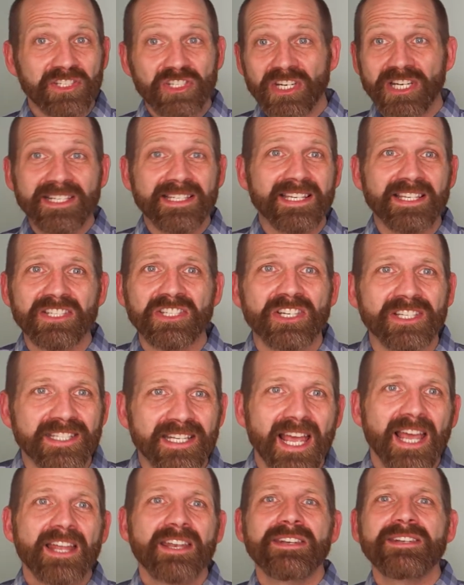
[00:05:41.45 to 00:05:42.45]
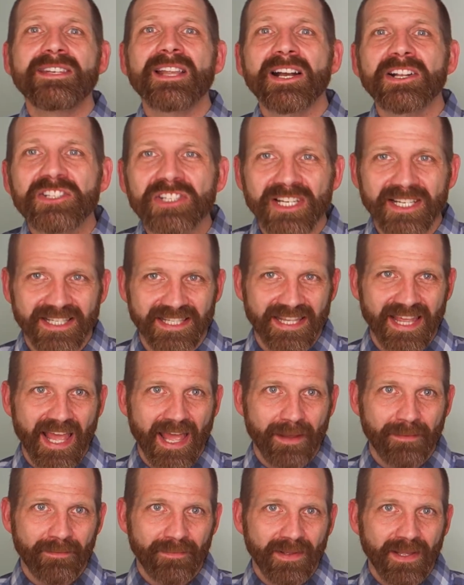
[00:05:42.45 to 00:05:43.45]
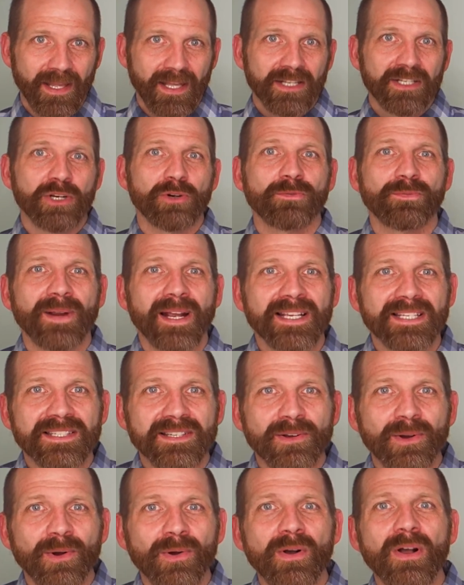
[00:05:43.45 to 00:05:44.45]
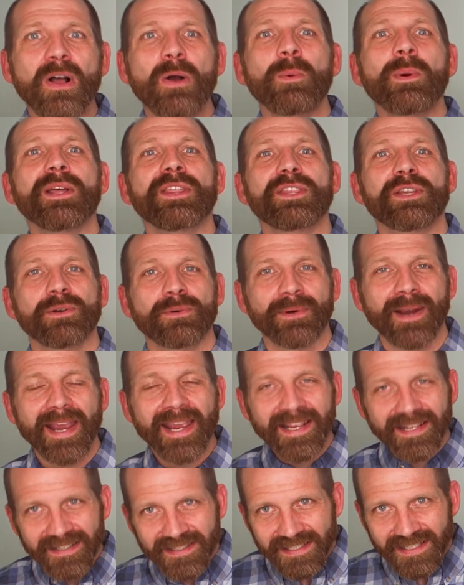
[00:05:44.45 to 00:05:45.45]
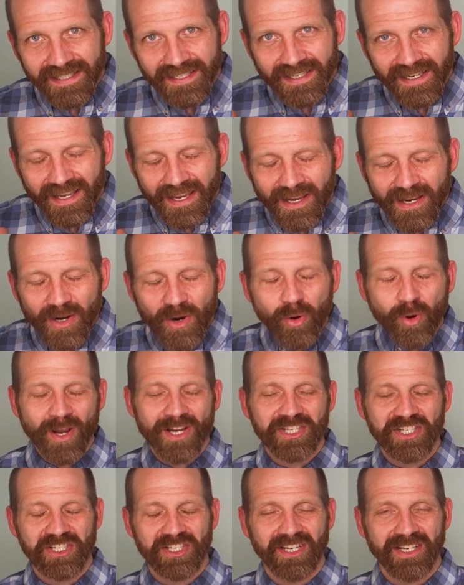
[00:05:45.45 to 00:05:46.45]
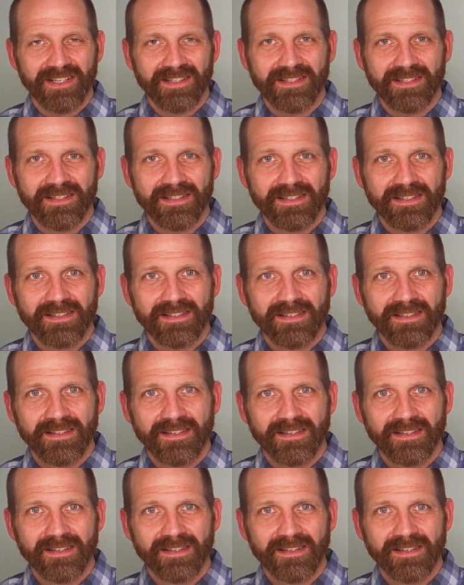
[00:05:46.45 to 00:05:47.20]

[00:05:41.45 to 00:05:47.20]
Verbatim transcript: Jesus just nudges them to wrestle with great questions.